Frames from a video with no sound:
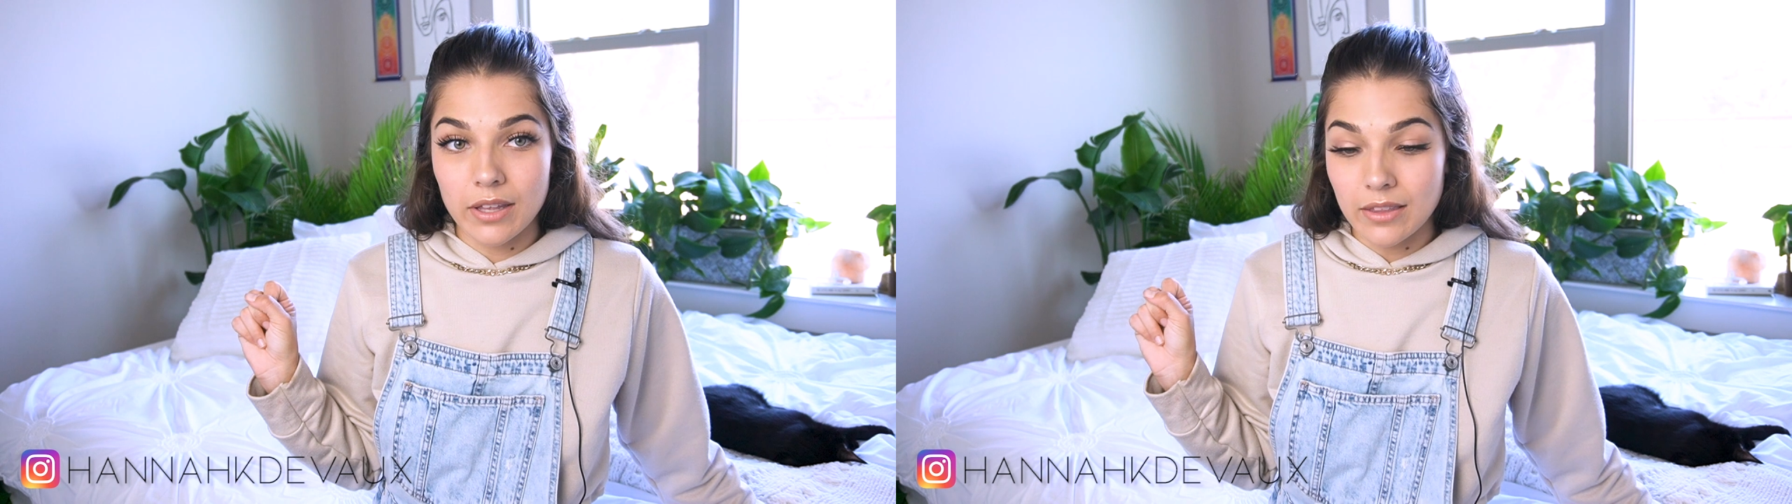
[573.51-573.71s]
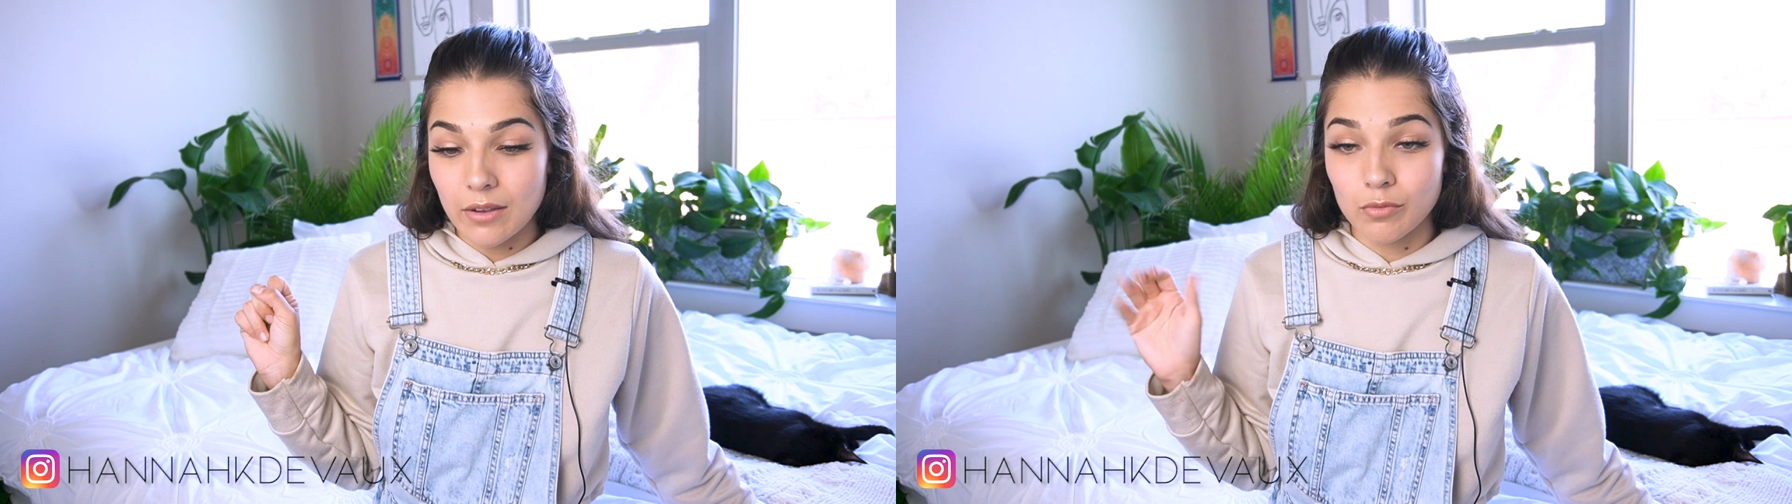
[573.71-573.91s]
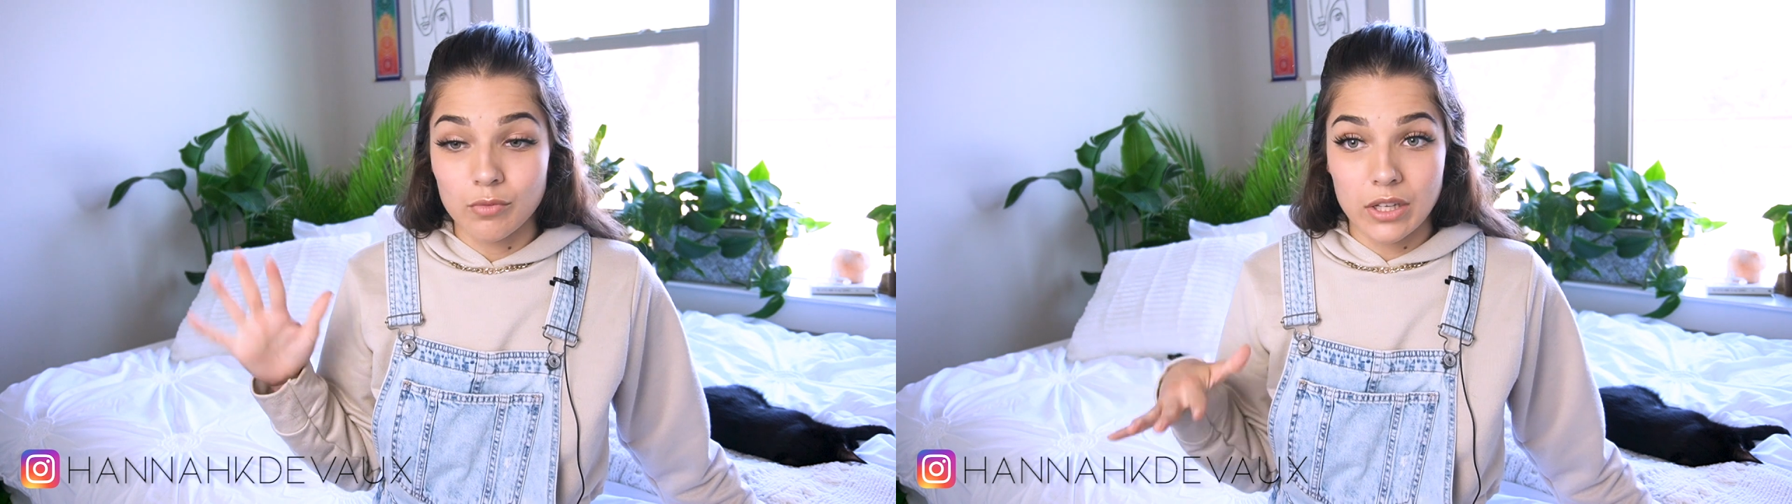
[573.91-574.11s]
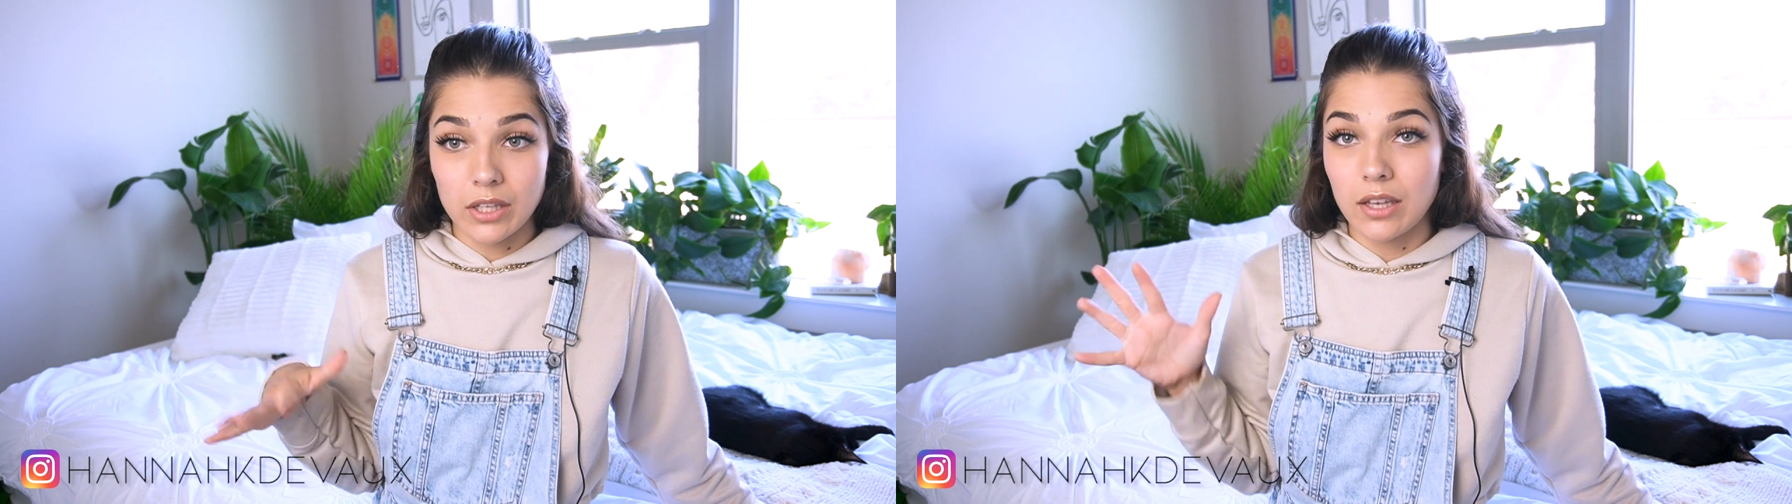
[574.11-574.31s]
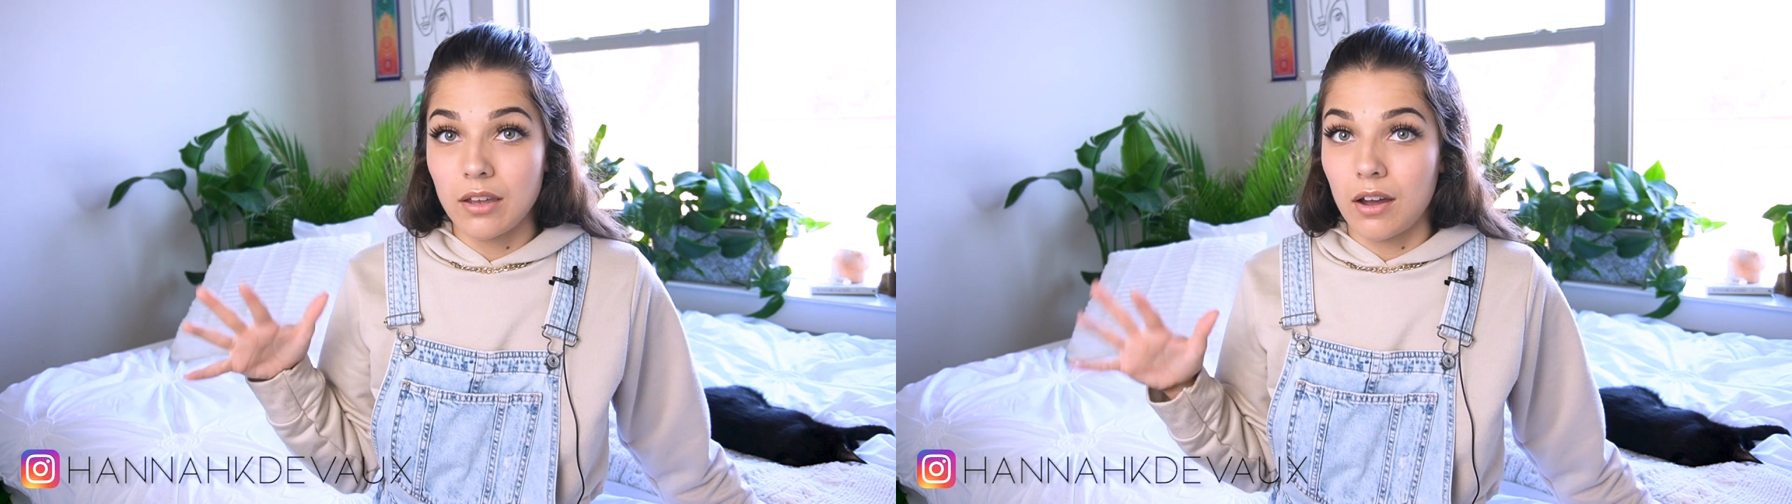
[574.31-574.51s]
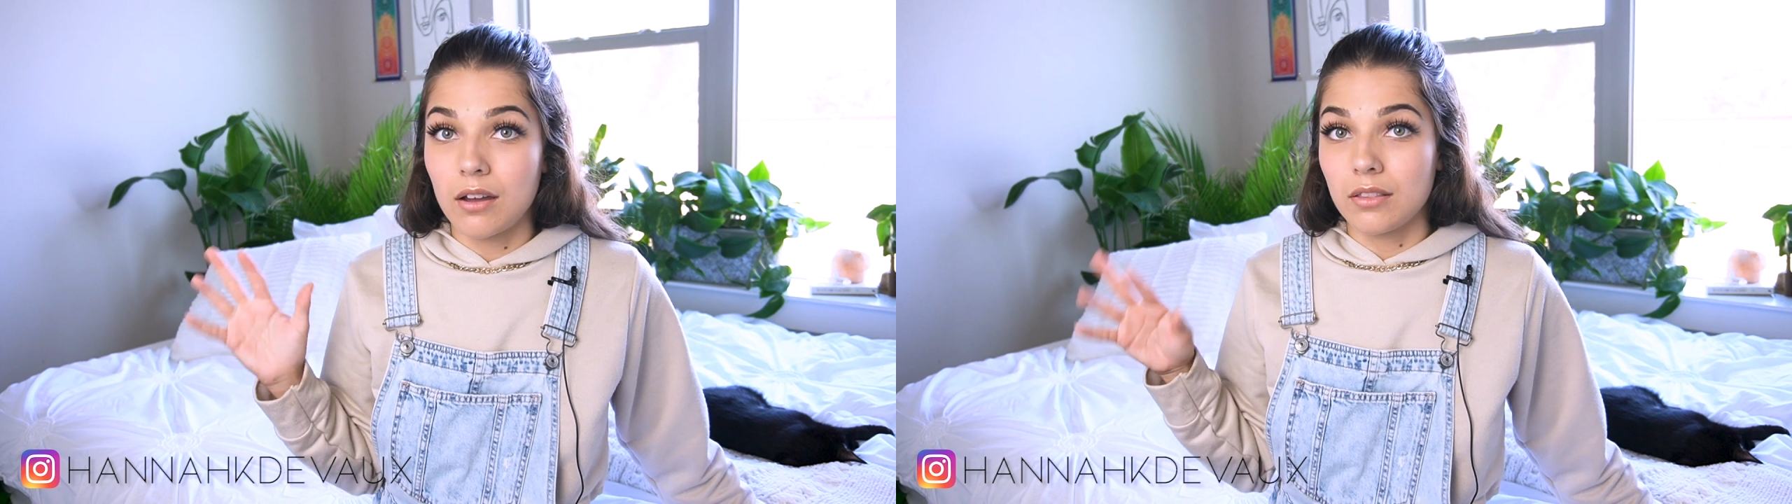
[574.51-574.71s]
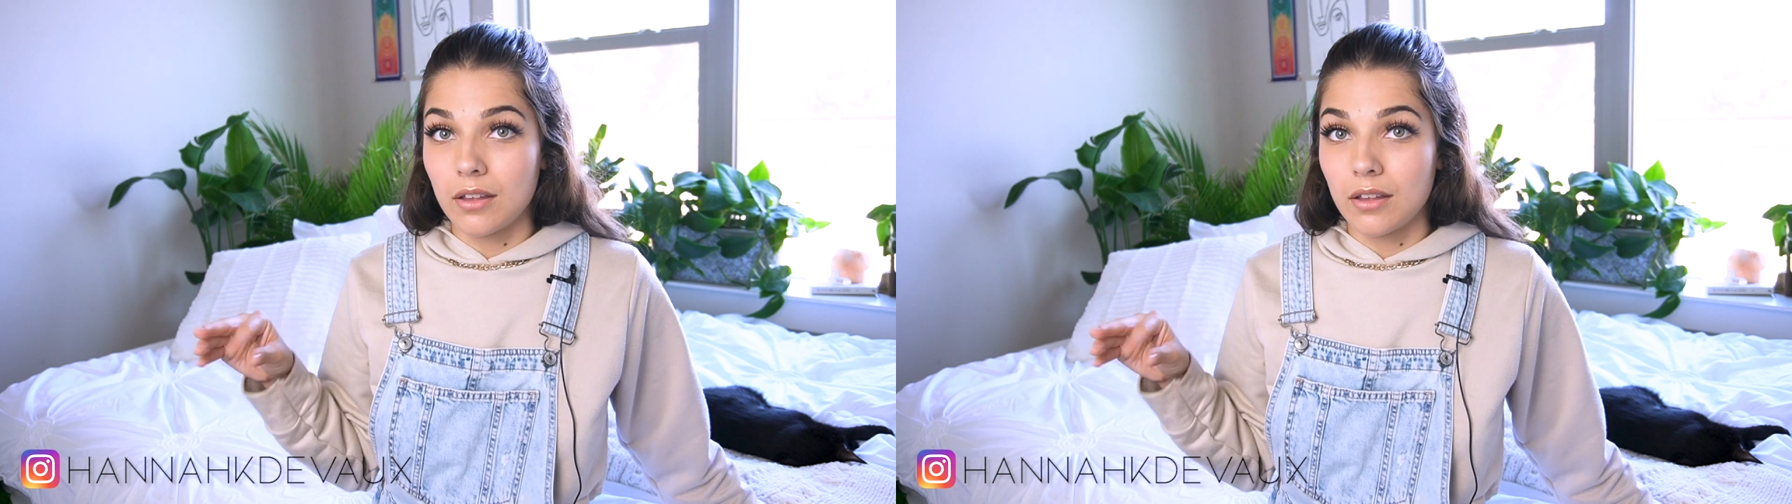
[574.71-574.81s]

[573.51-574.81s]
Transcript: Like they really got a